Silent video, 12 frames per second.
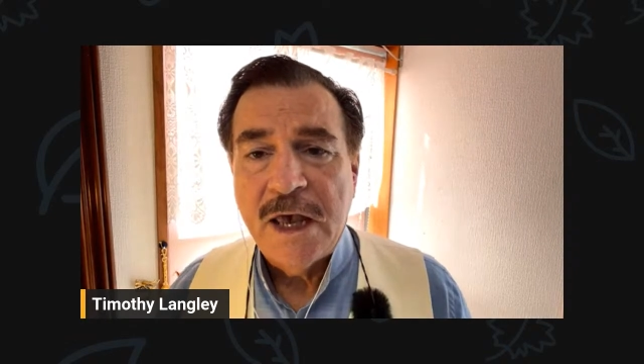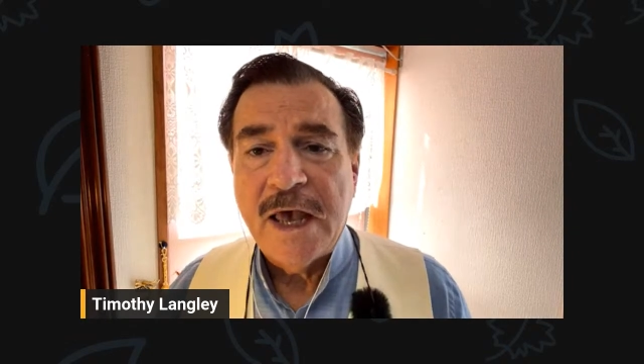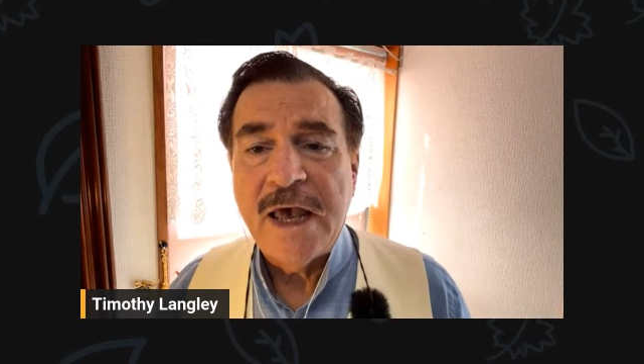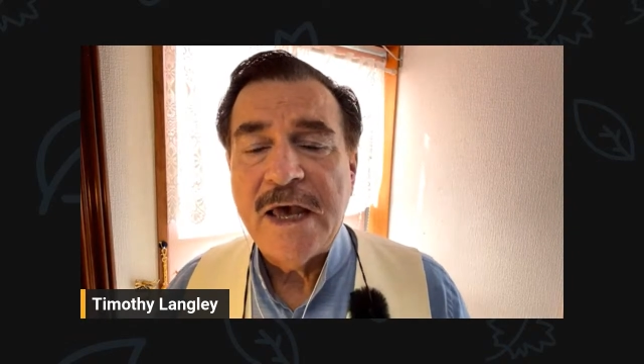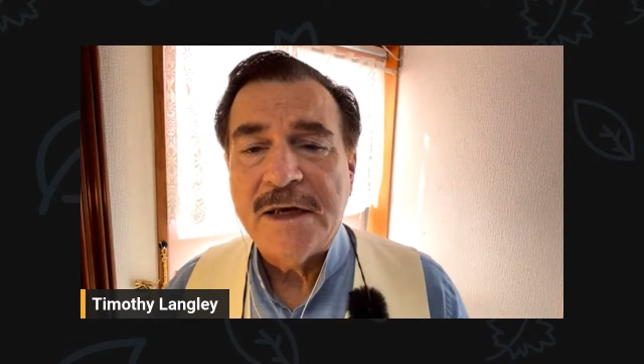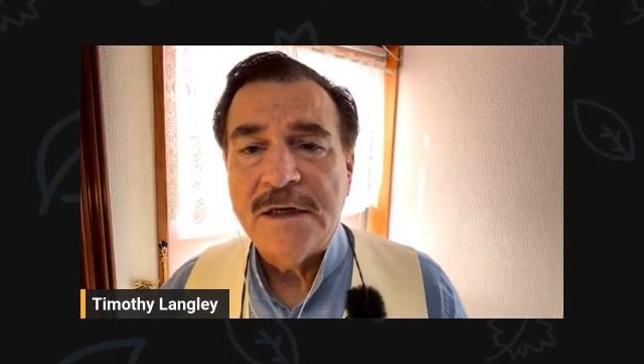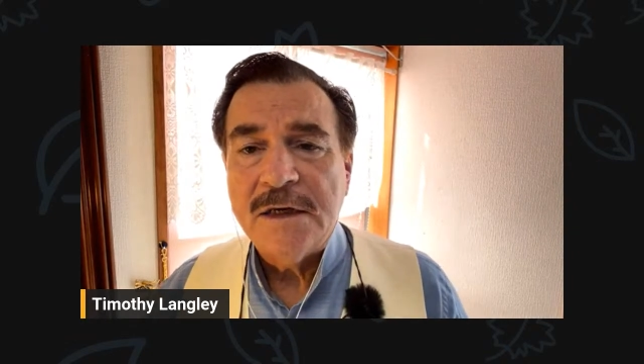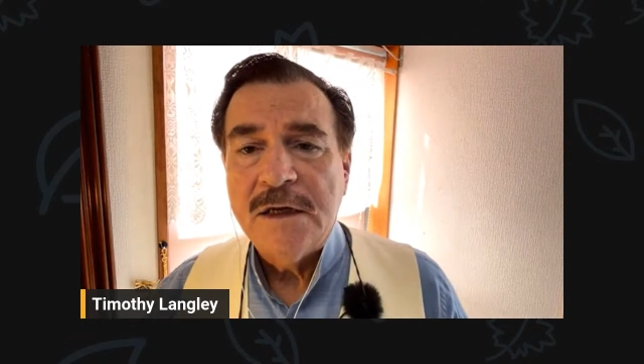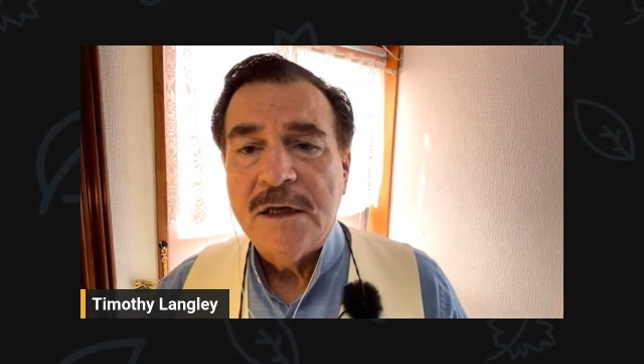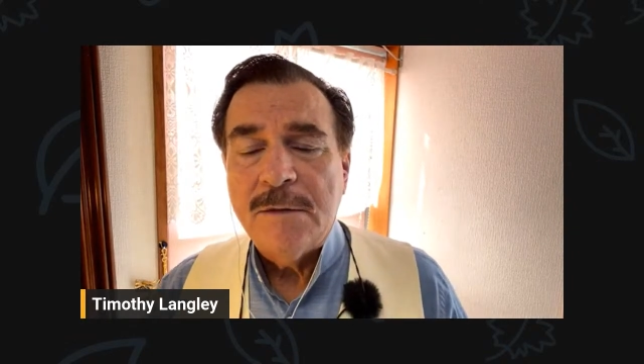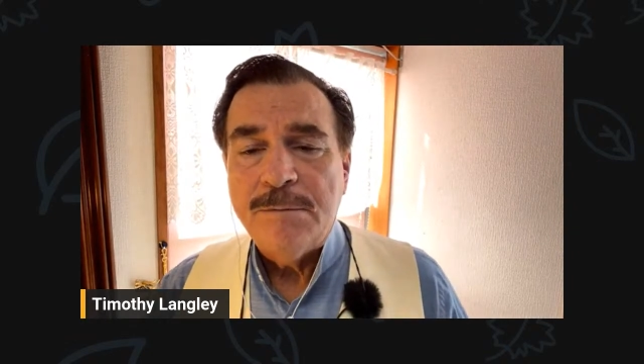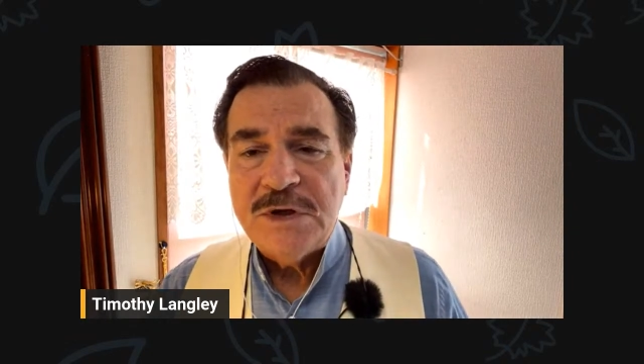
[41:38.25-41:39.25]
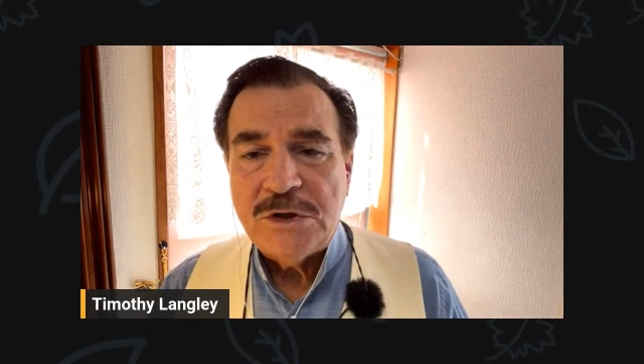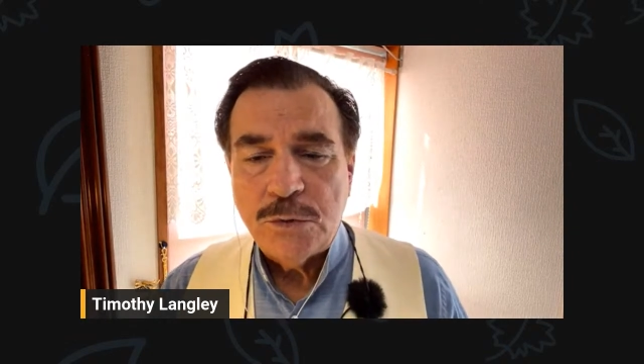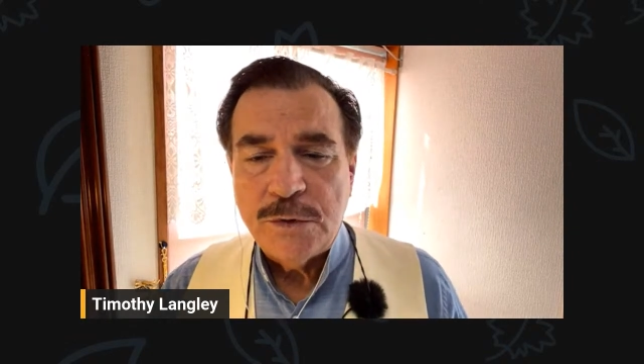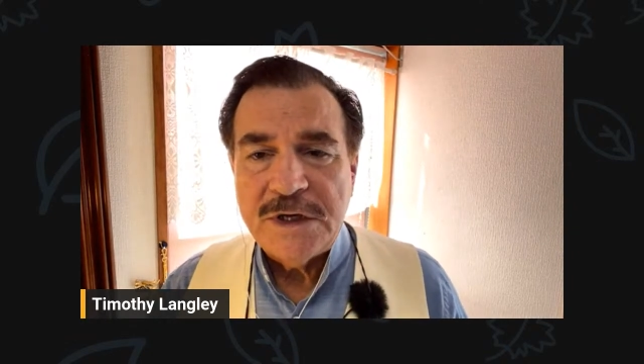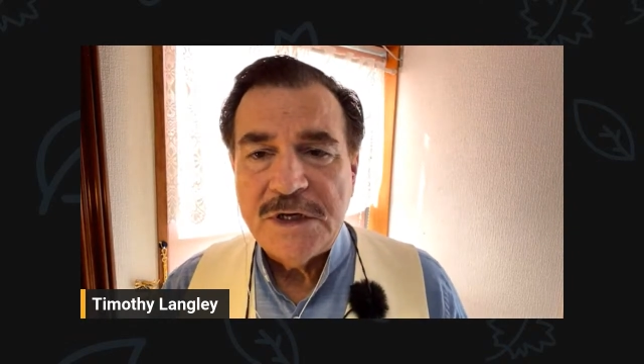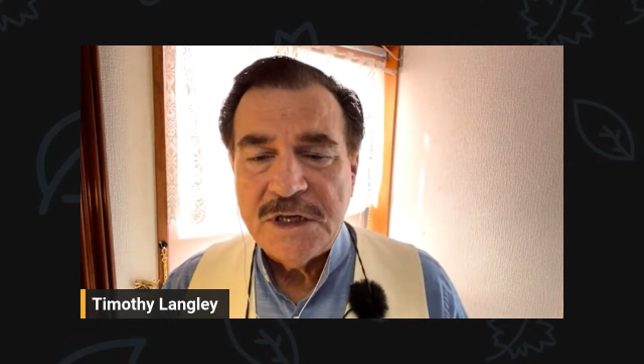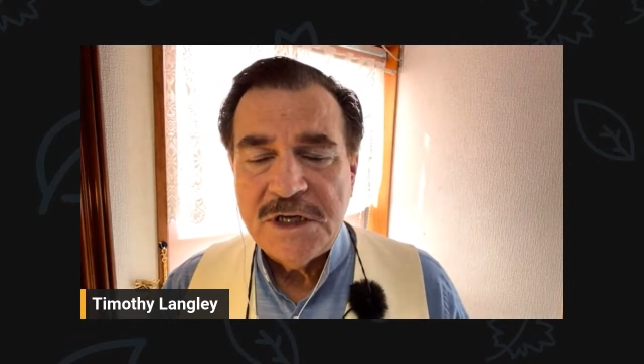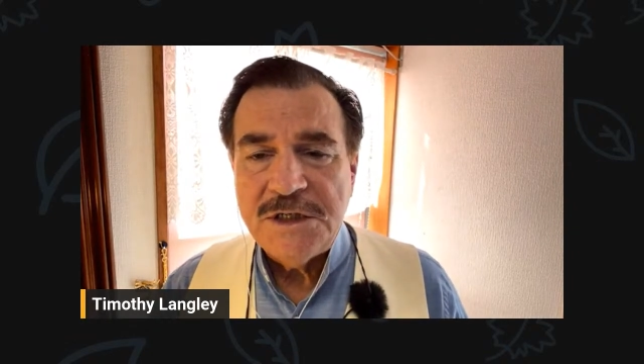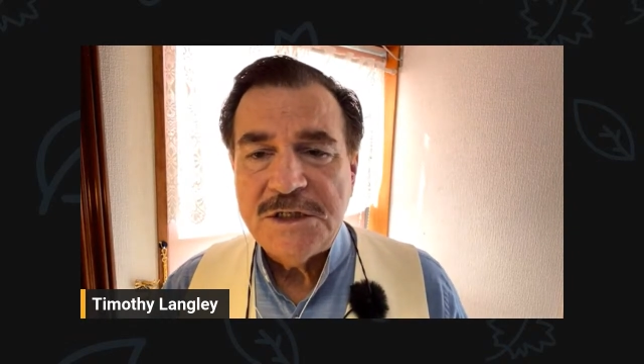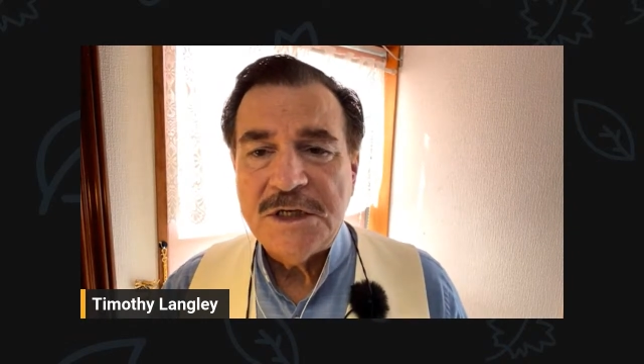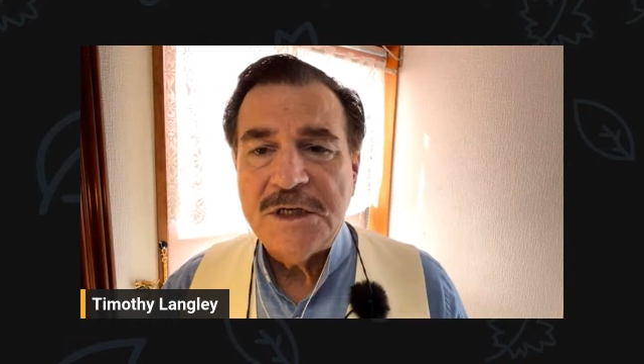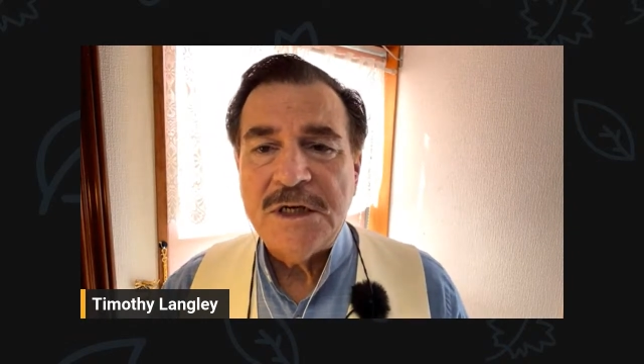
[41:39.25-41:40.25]
And between
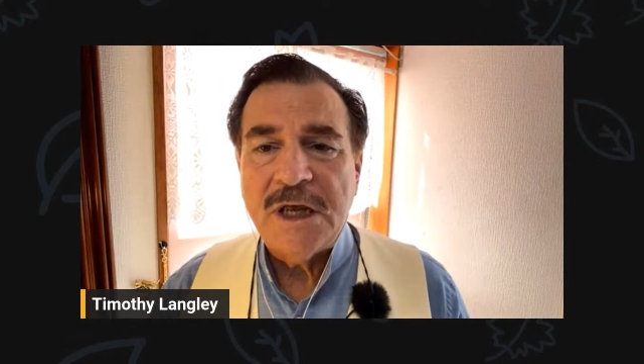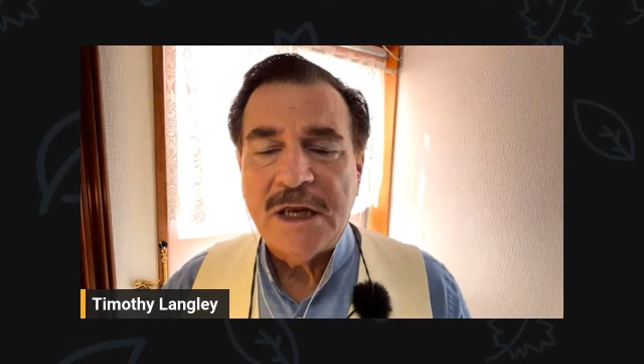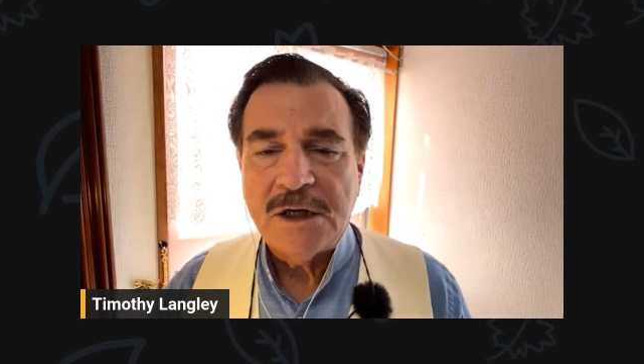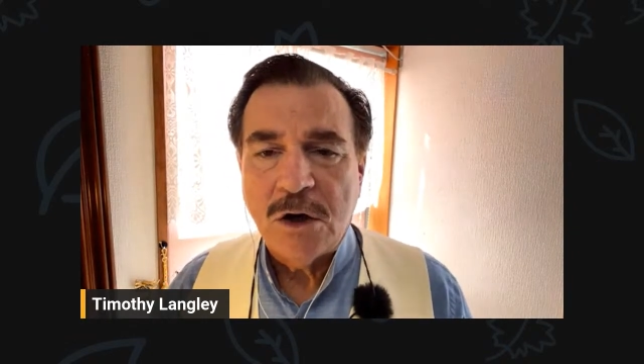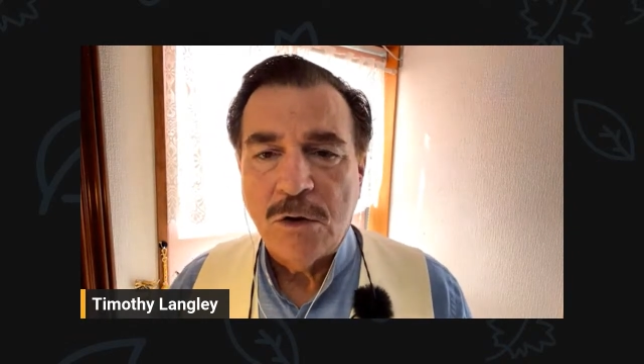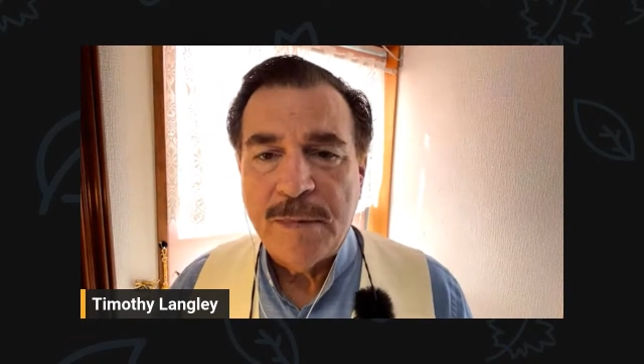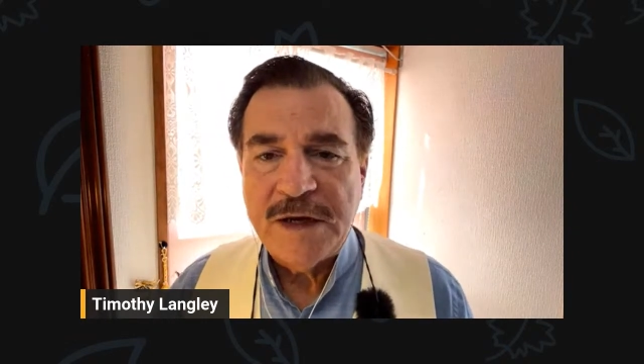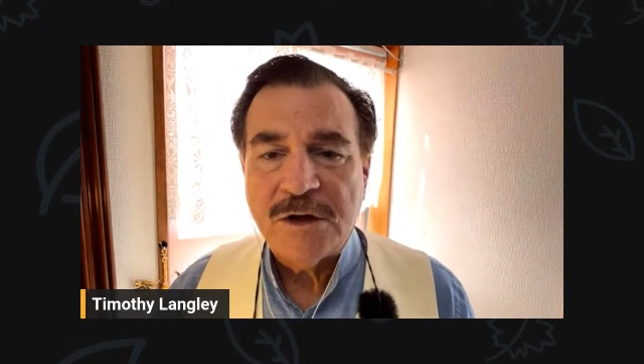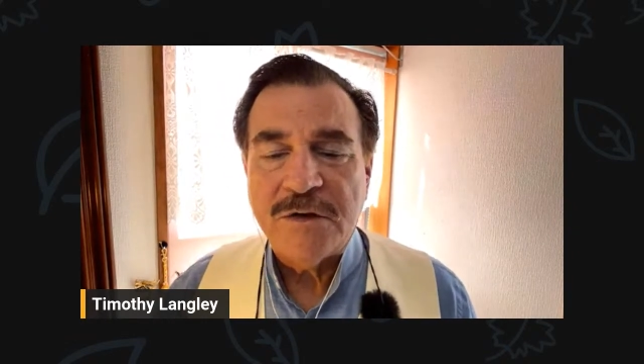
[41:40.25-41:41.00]
Ishin and Komeito,